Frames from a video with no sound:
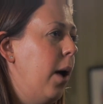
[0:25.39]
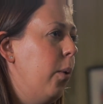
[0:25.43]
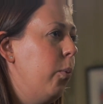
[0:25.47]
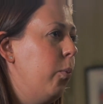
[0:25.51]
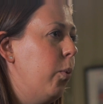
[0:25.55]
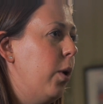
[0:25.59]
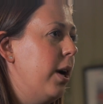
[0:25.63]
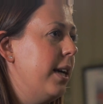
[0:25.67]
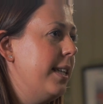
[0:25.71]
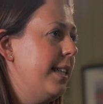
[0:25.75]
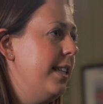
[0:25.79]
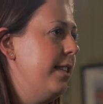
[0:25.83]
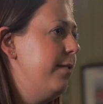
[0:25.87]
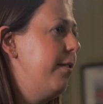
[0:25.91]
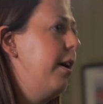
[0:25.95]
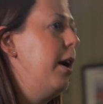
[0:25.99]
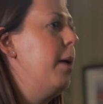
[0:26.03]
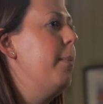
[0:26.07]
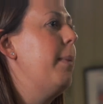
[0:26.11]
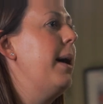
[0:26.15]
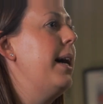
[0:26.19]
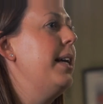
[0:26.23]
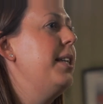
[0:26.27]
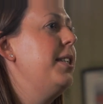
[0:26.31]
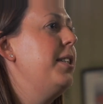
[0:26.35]
and works its
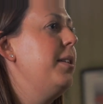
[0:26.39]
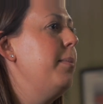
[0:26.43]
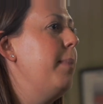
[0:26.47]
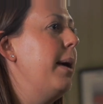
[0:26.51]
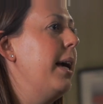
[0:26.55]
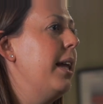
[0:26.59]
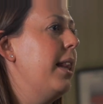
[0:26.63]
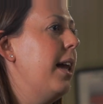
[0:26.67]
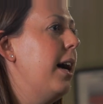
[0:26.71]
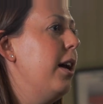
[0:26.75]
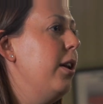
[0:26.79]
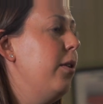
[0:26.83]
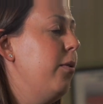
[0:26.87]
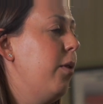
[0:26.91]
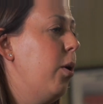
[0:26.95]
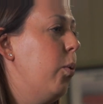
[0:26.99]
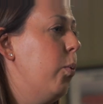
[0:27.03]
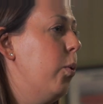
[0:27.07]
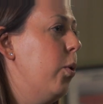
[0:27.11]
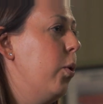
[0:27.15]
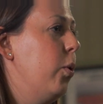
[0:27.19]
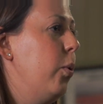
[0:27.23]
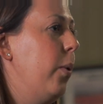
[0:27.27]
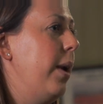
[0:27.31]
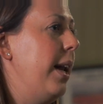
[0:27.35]
very best to make that
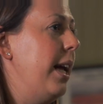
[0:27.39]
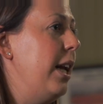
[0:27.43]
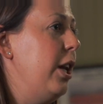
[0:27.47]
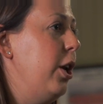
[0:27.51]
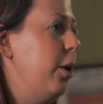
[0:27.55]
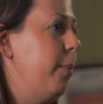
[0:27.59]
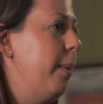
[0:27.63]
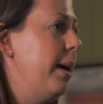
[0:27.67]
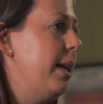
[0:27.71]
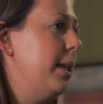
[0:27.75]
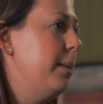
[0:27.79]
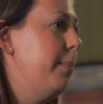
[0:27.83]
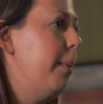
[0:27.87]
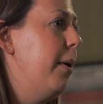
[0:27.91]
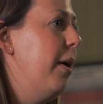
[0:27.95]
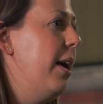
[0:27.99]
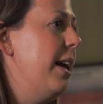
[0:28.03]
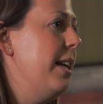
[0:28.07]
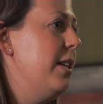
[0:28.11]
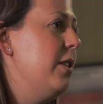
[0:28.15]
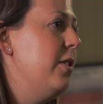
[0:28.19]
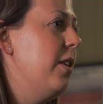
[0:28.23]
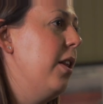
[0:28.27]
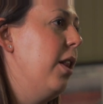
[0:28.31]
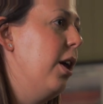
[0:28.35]
award-winning new make
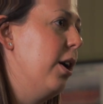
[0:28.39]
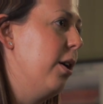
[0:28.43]
spirit